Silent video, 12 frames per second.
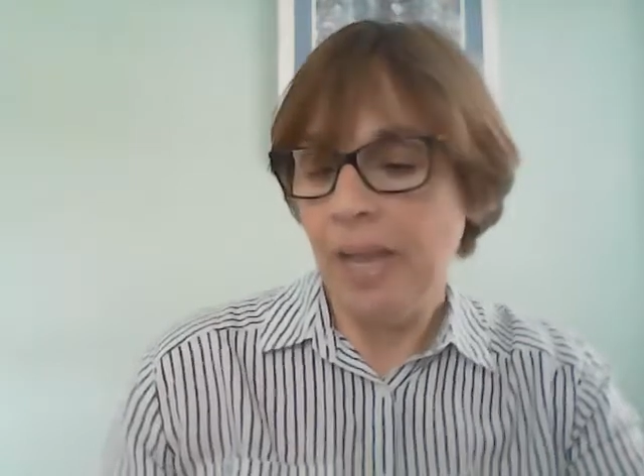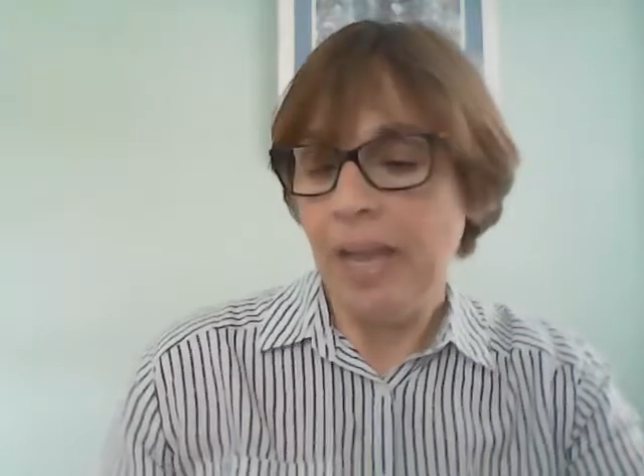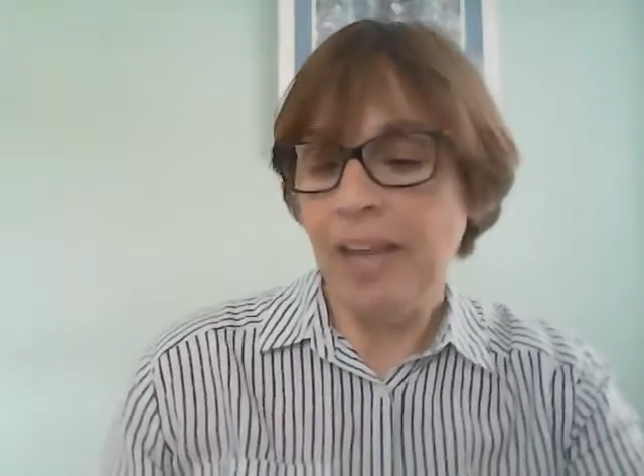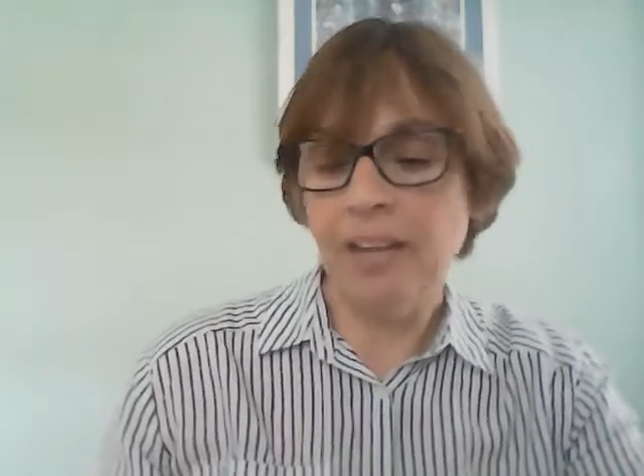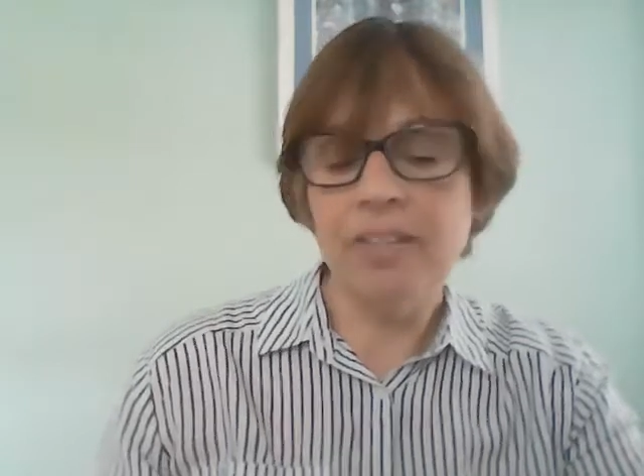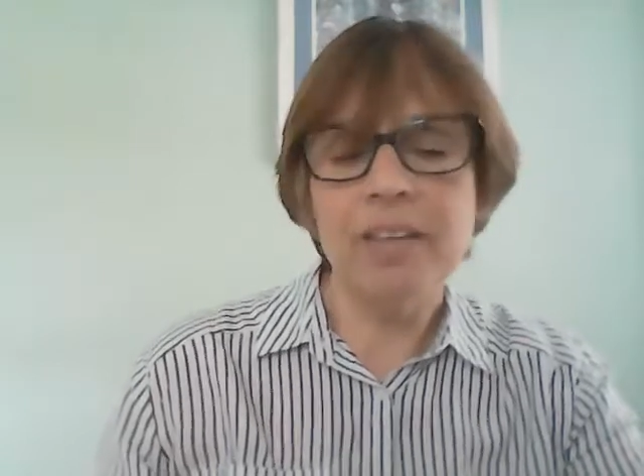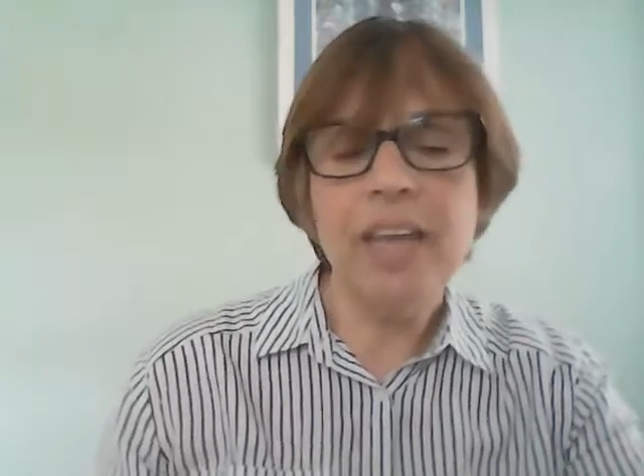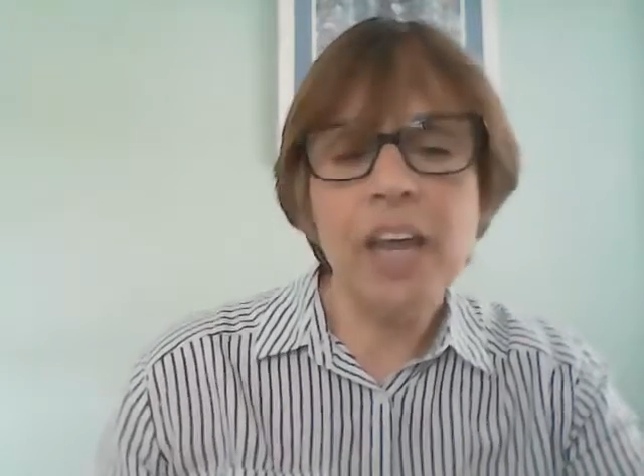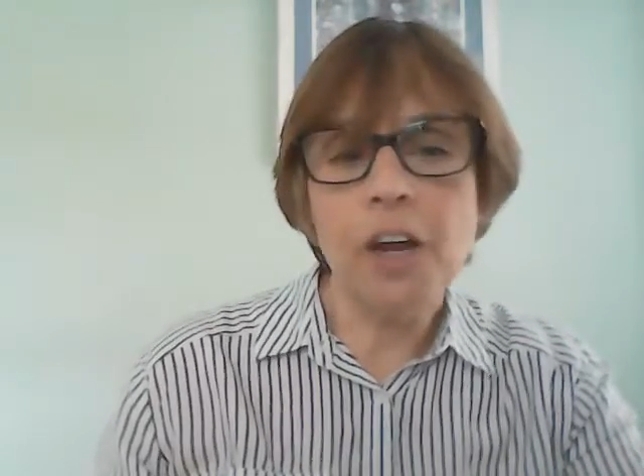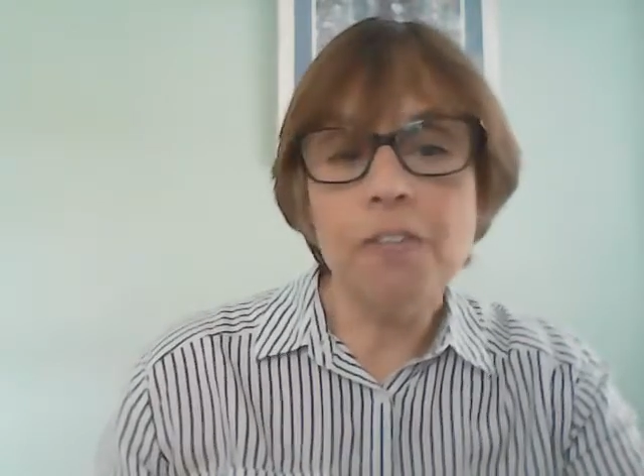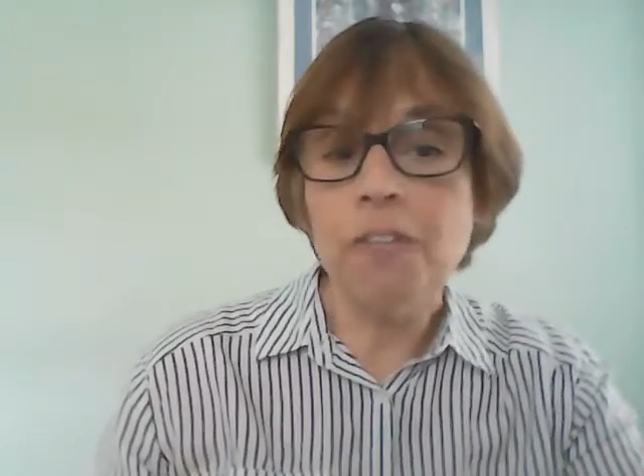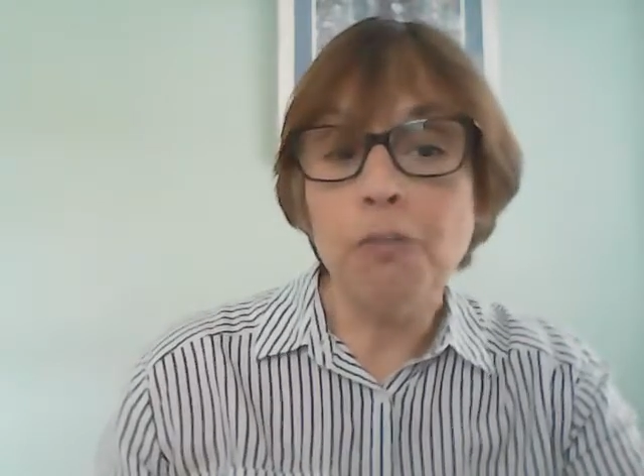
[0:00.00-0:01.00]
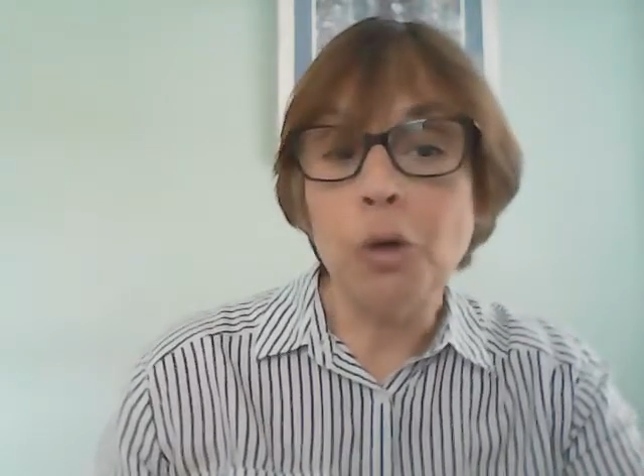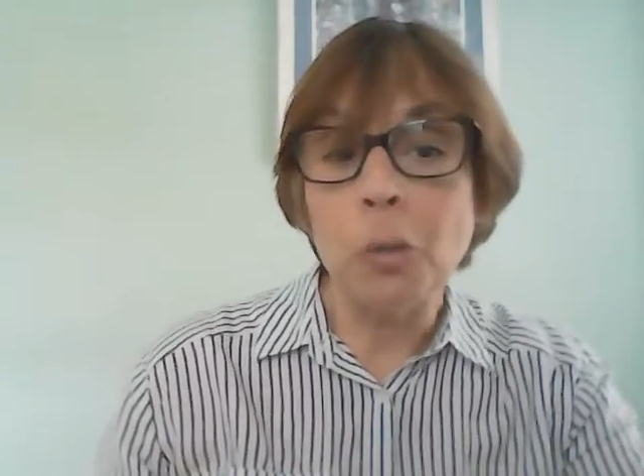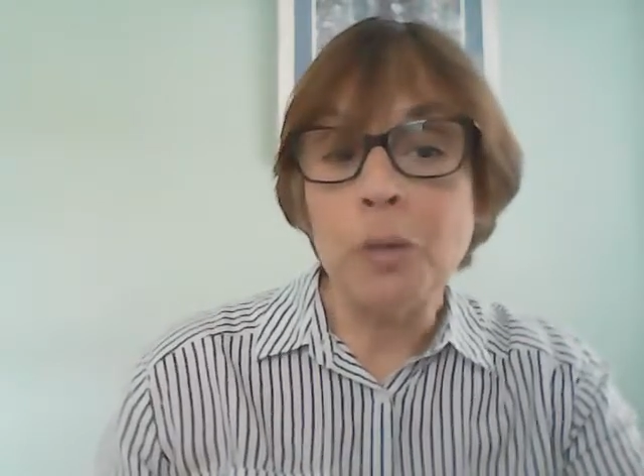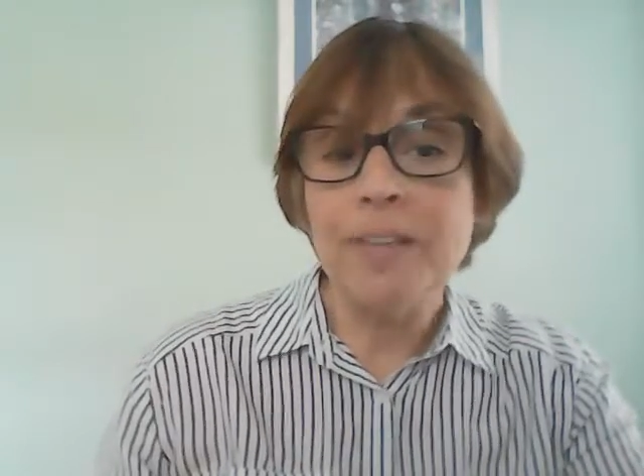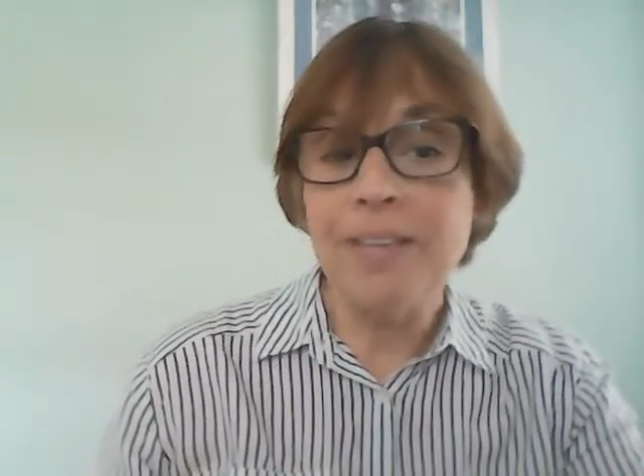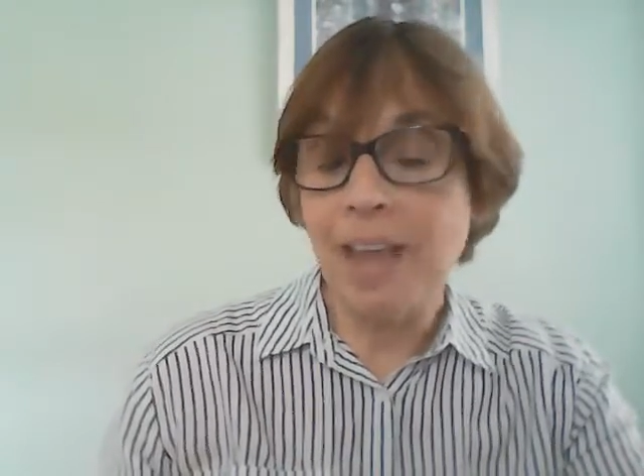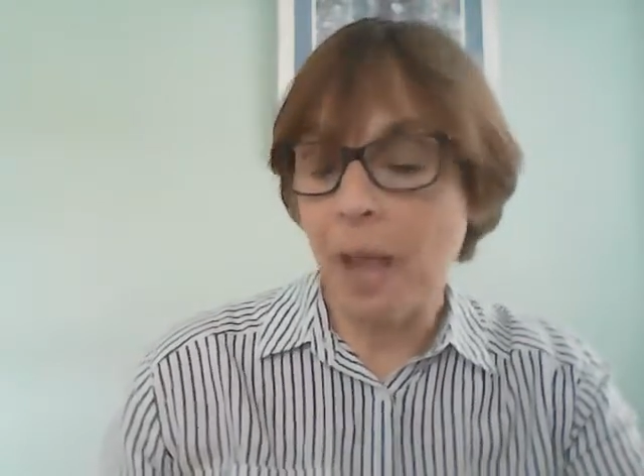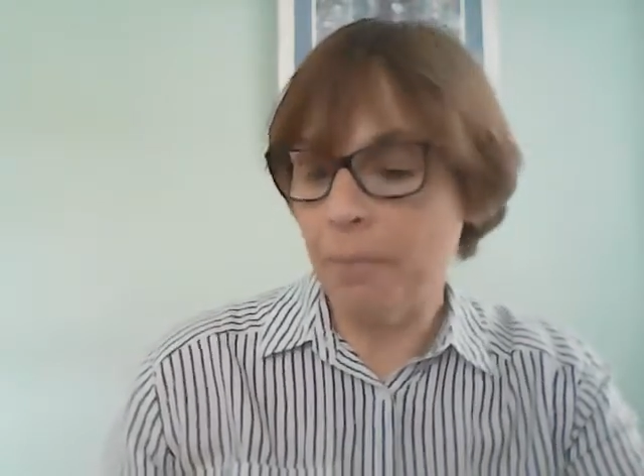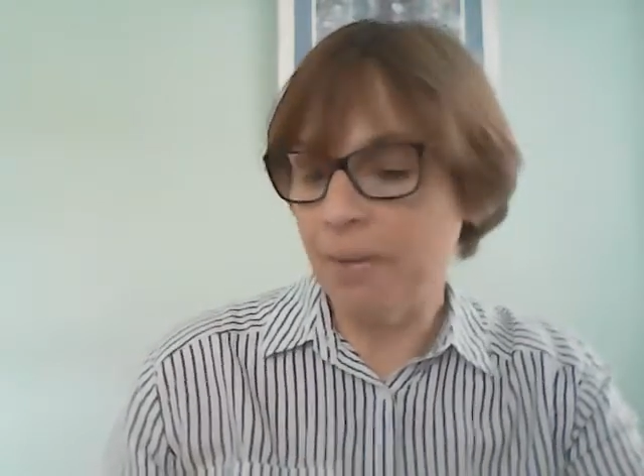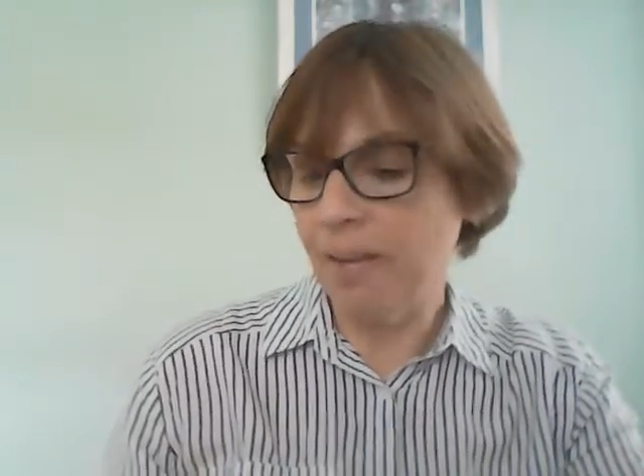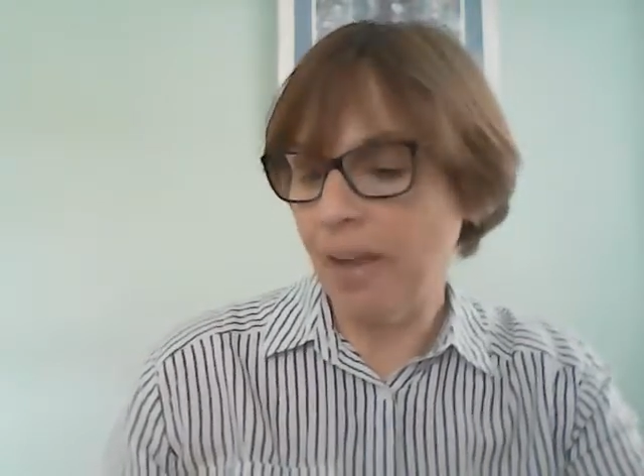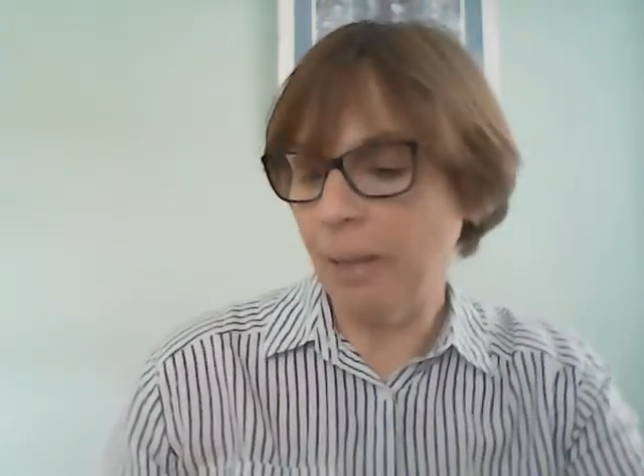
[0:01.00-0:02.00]
He doesn't care if it ruins his
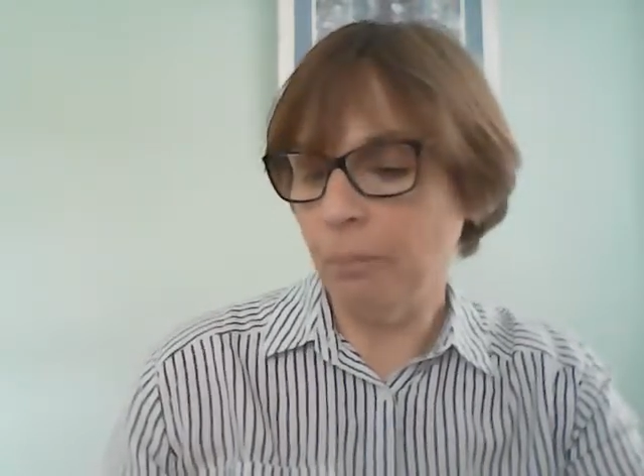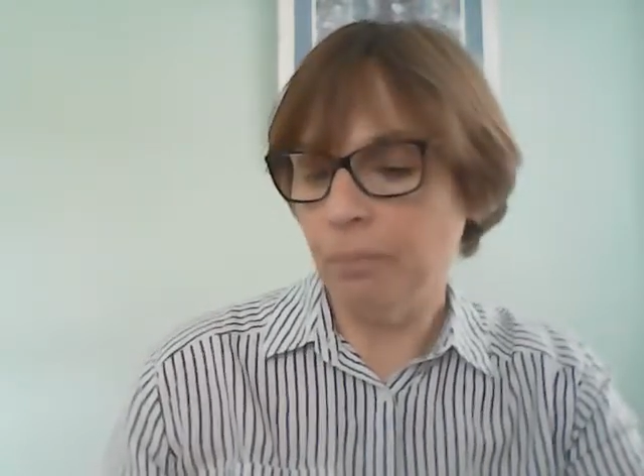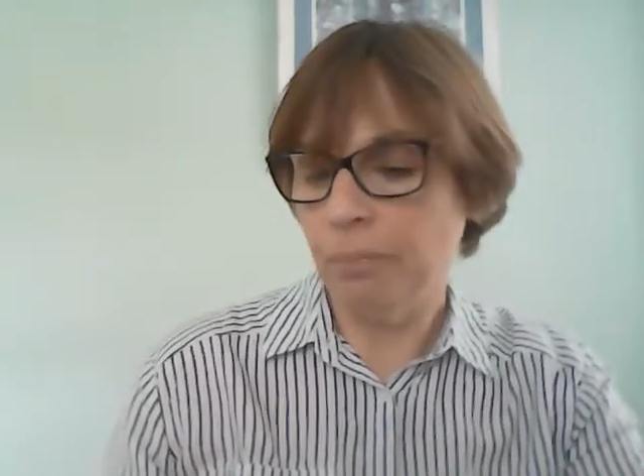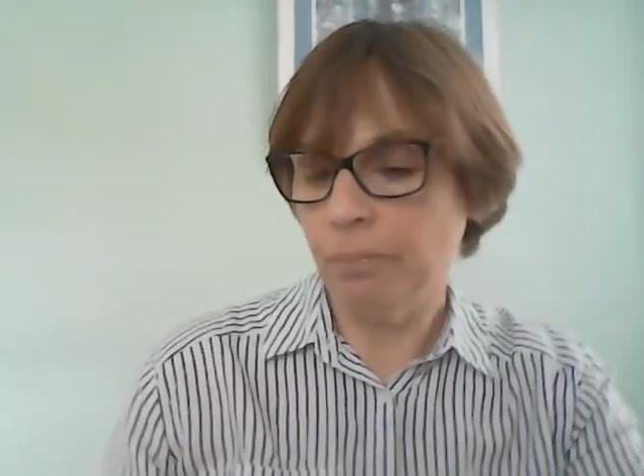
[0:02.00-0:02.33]
appetite.